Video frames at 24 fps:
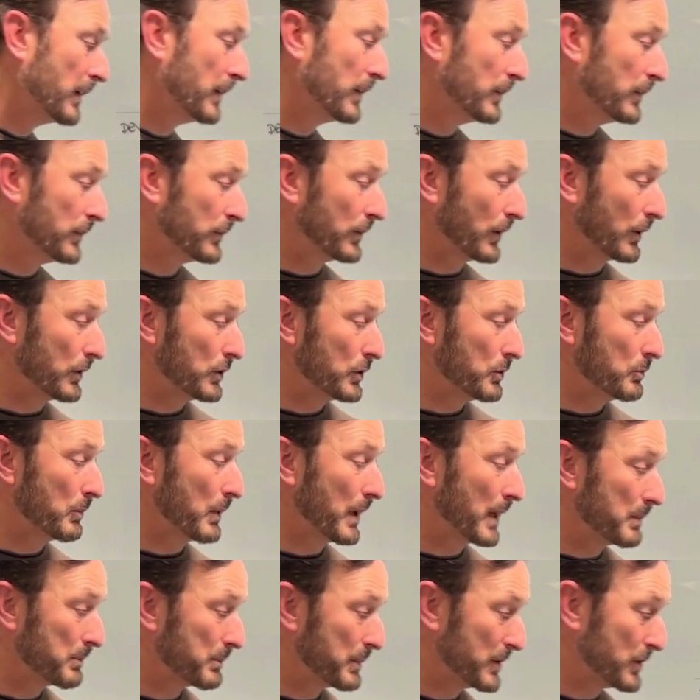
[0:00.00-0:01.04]
So you
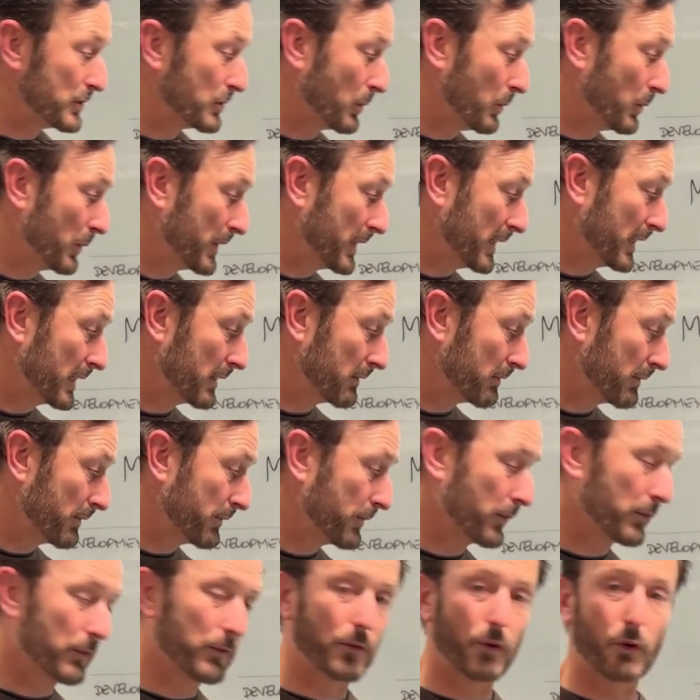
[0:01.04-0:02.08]
might be talking,
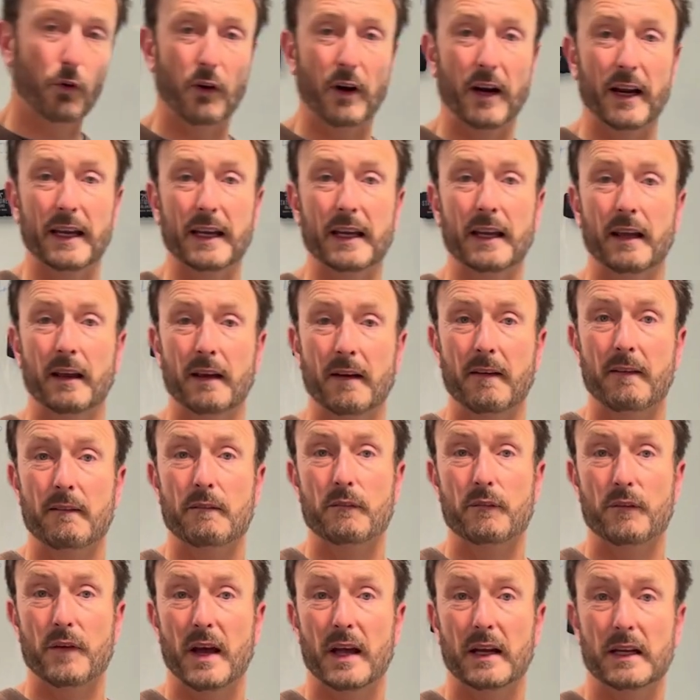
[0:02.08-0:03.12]
for a
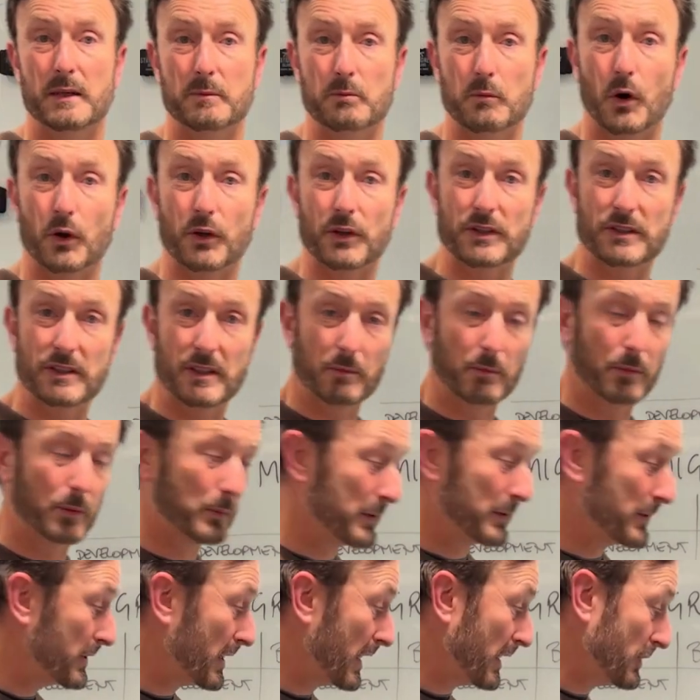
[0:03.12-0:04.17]
fairly modest
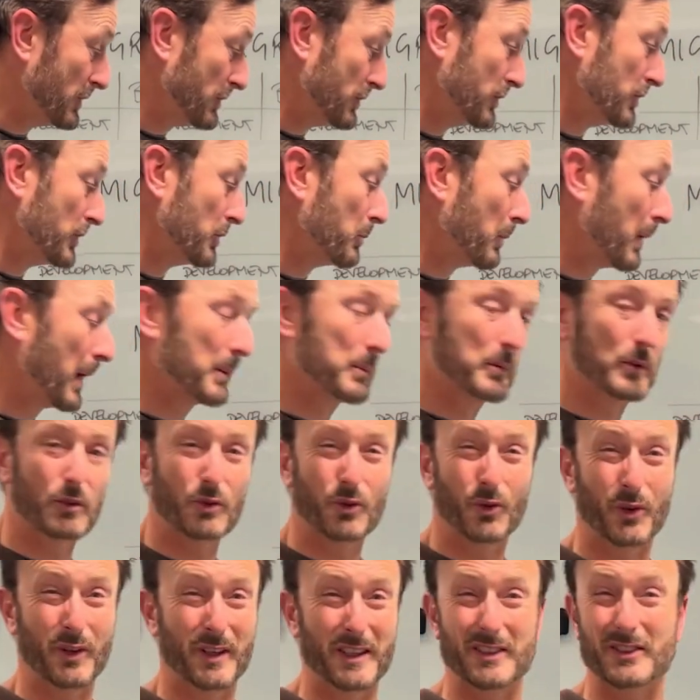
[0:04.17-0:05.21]
implementation, you might be
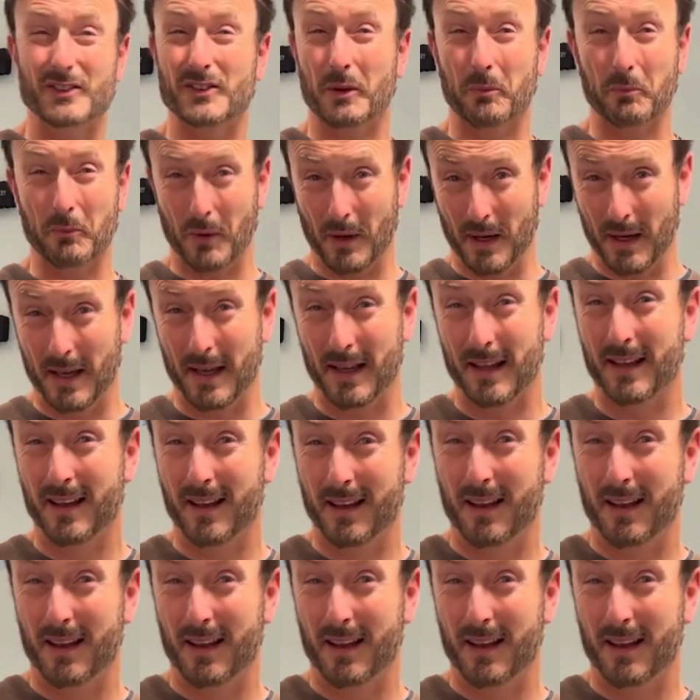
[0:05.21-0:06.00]
talking somewhere